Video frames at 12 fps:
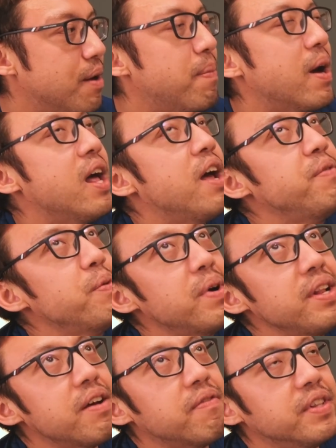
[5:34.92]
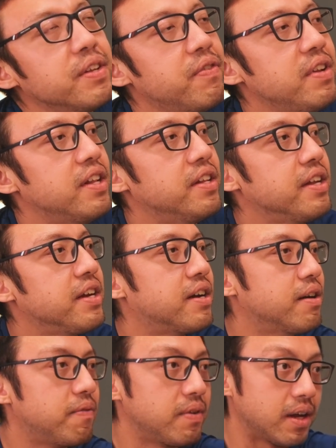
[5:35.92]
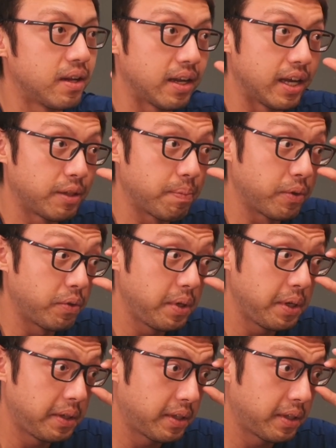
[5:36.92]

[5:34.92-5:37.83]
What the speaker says: Yeah, but everyone have a different learning curve lah. Like especially